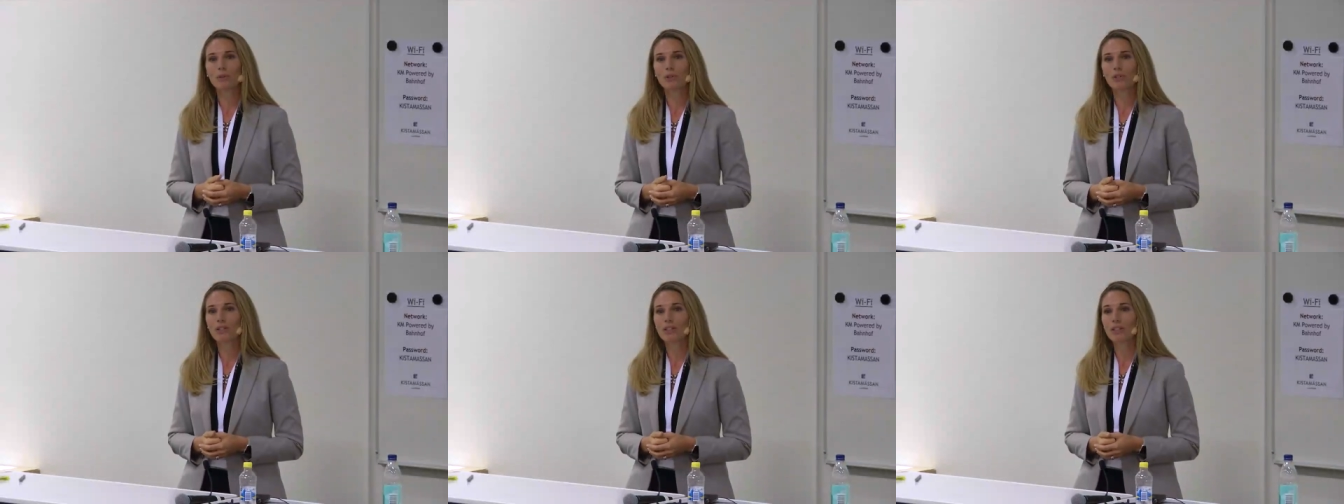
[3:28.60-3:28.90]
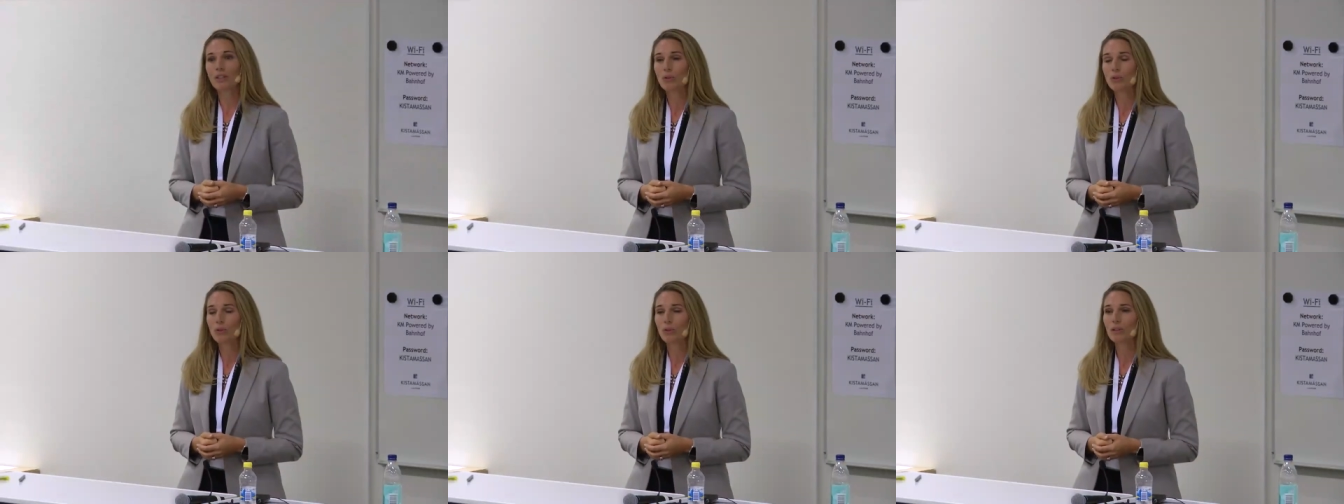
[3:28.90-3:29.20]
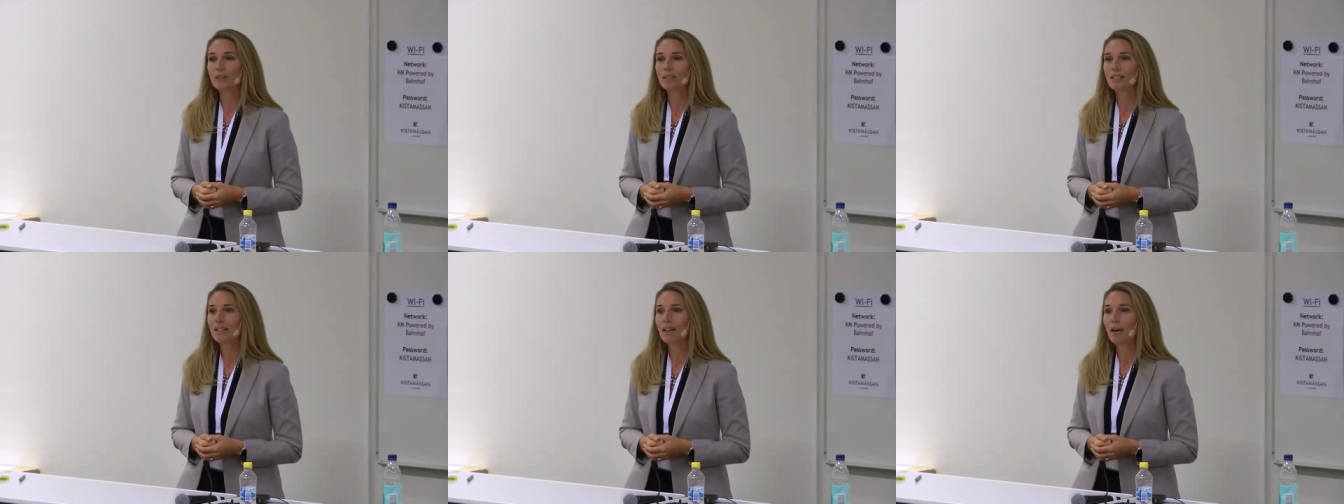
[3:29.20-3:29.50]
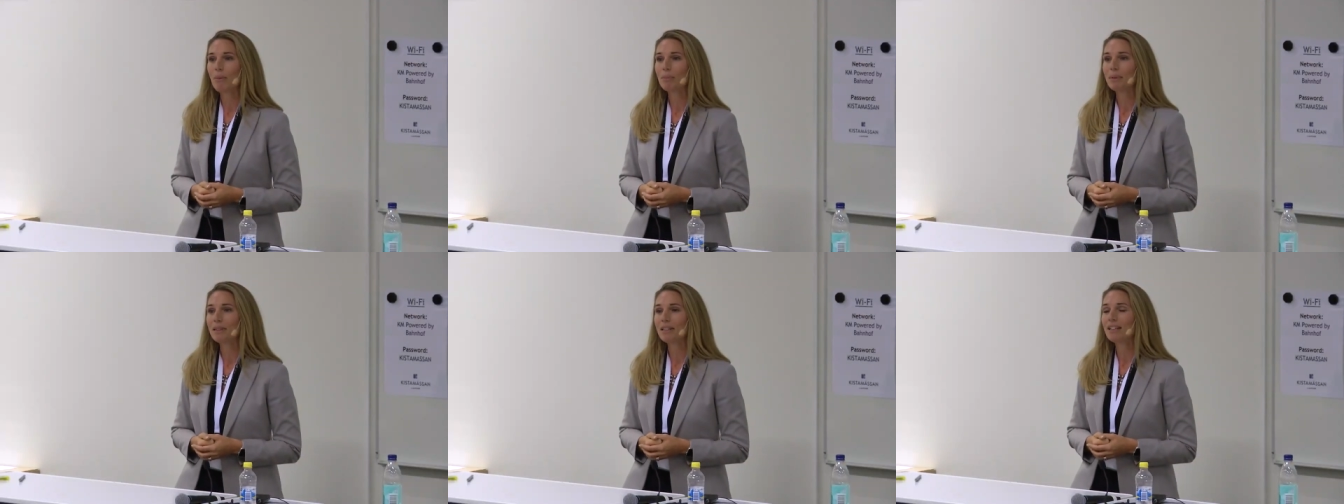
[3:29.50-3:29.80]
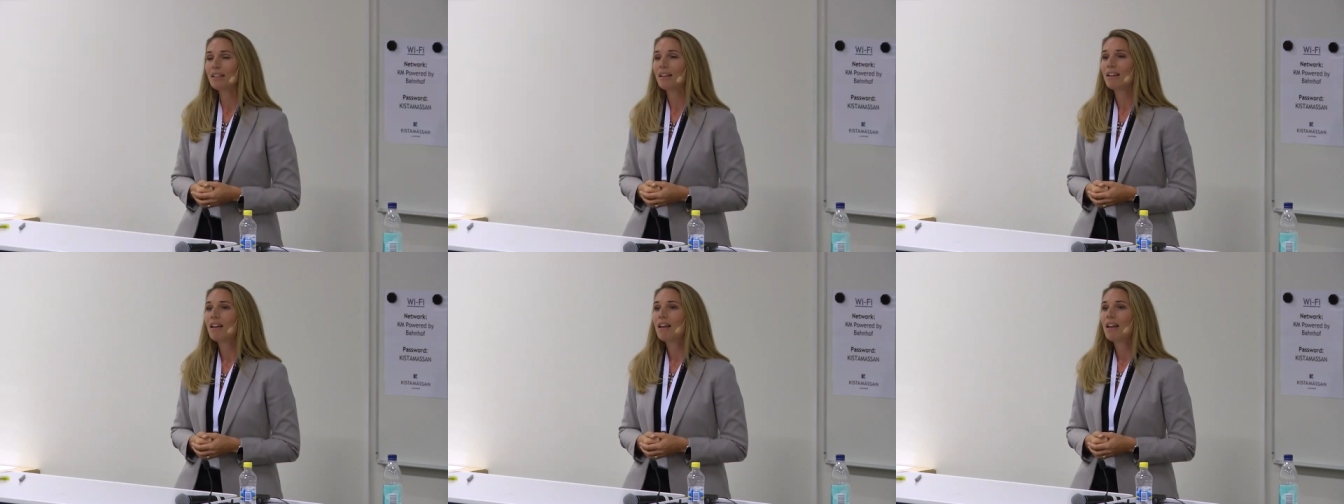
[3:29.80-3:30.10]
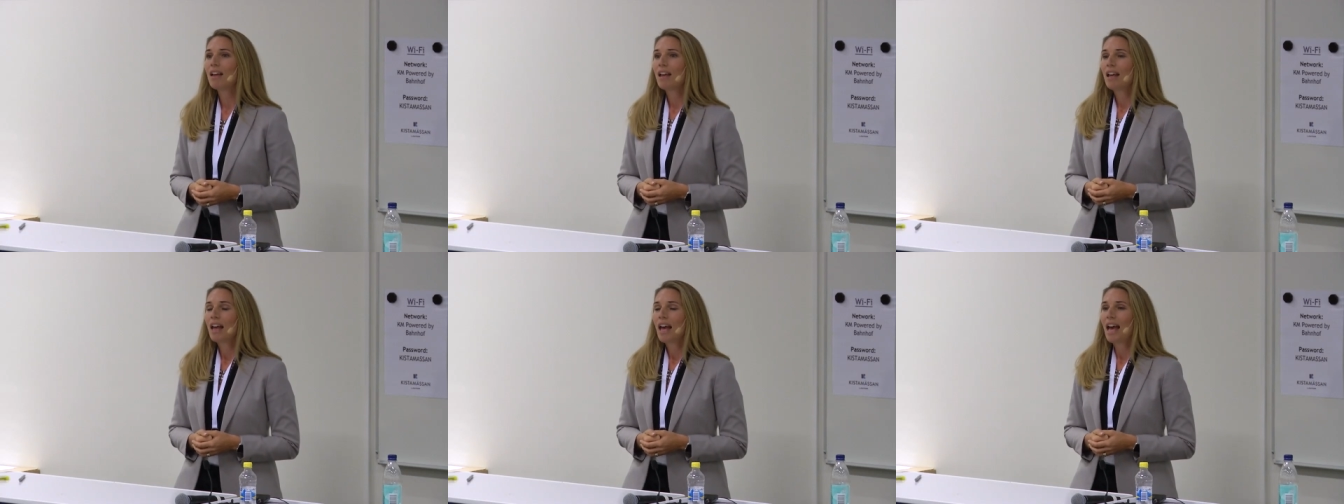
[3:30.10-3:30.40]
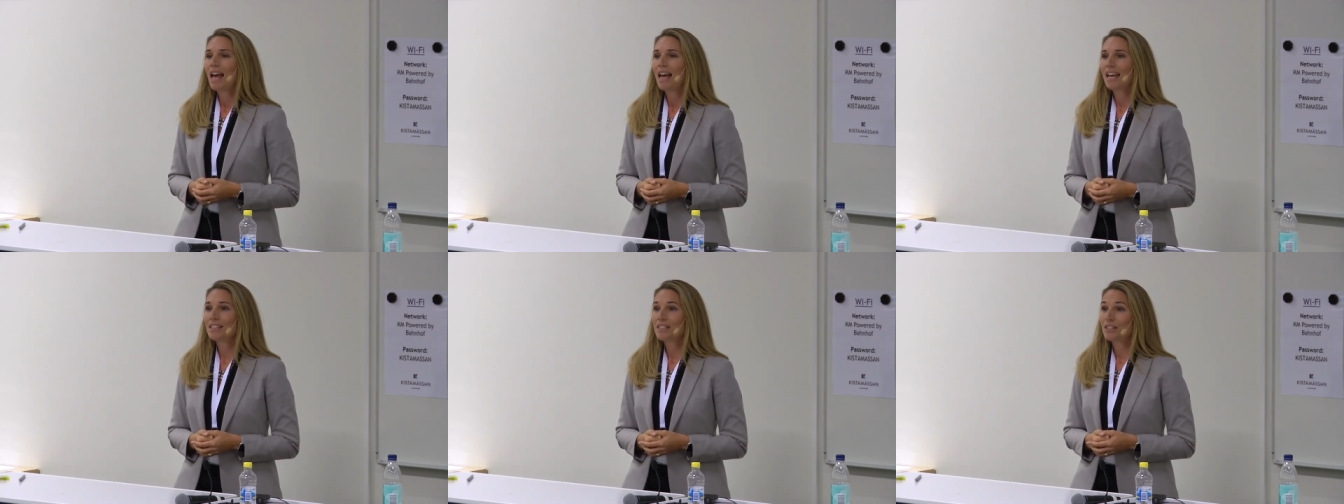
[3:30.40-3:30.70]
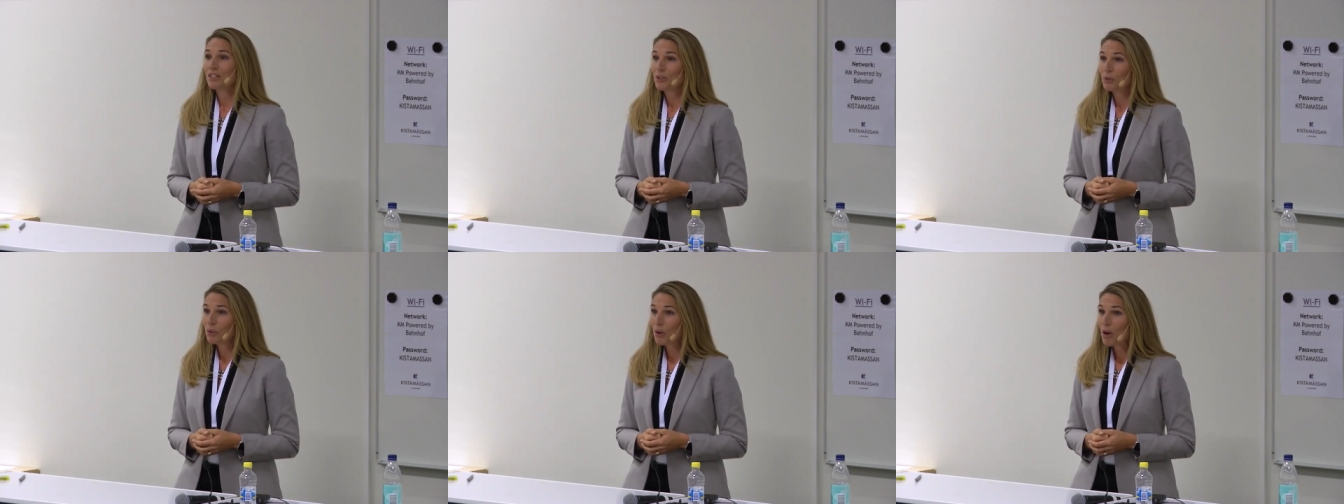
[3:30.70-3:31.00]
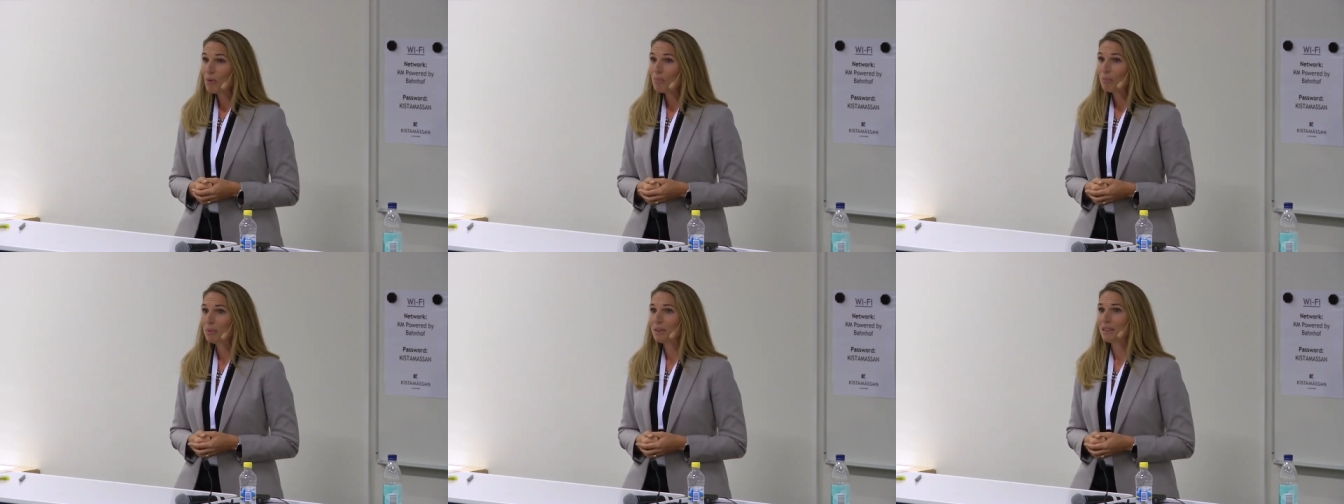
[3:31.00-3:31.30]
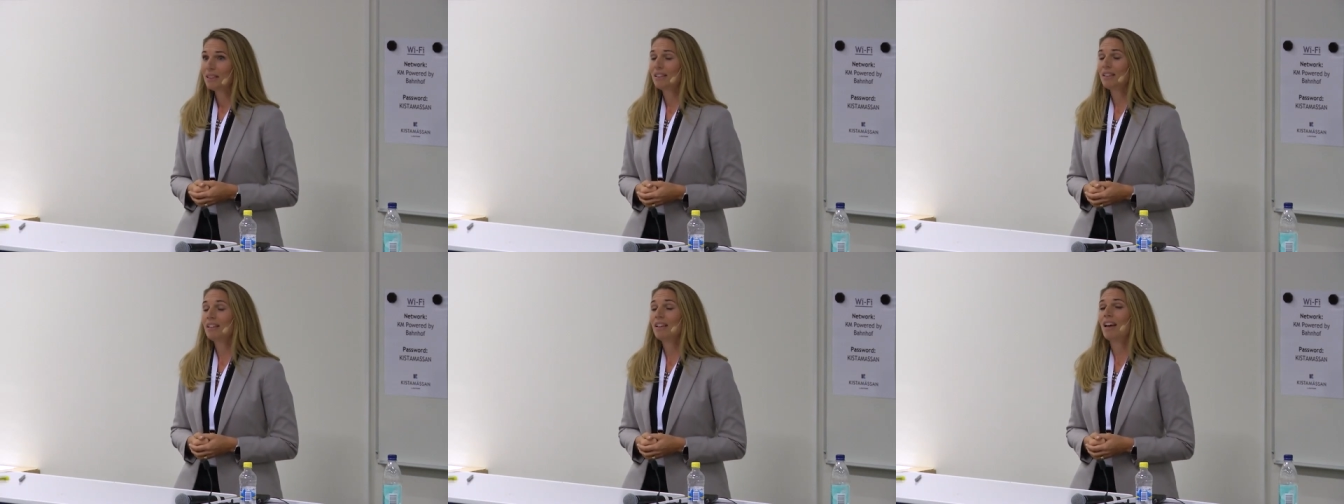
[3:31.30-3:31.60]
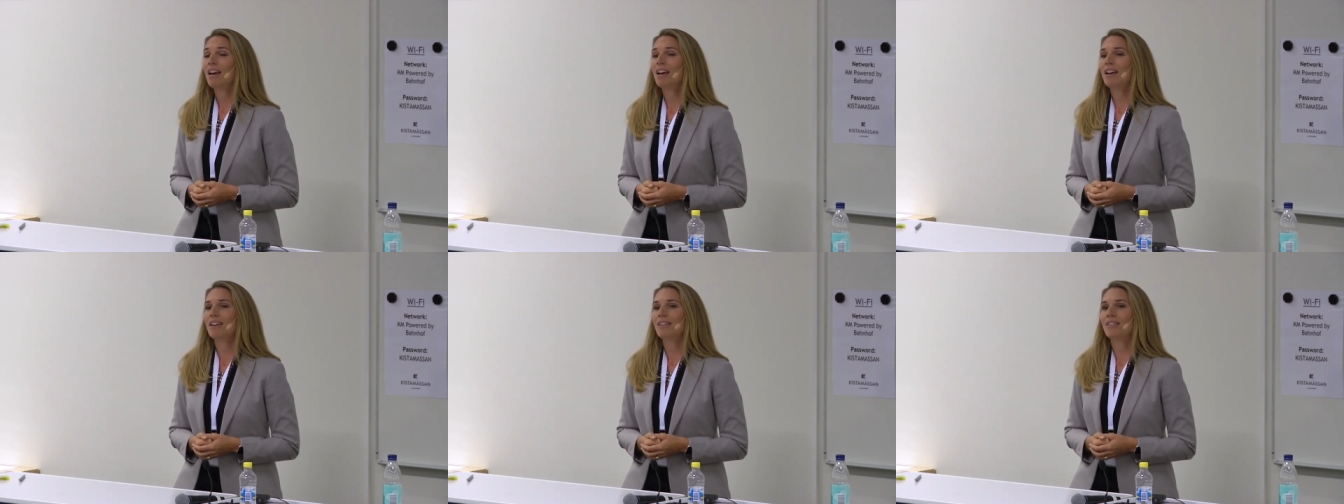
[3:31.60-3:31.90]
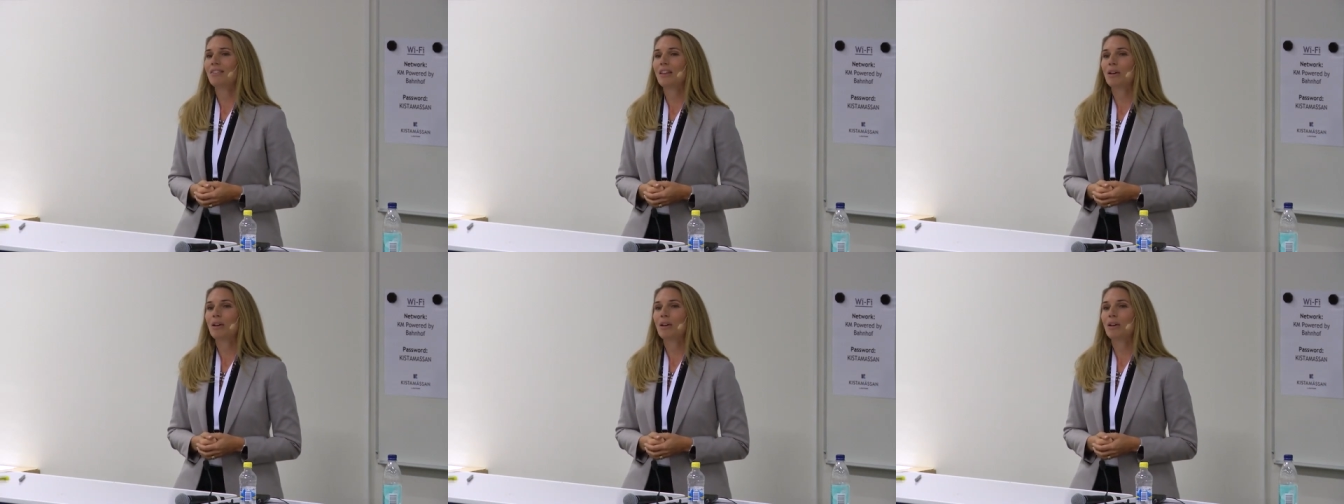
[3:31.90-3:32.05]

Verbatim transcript: which is a consulting company, and a new company uh,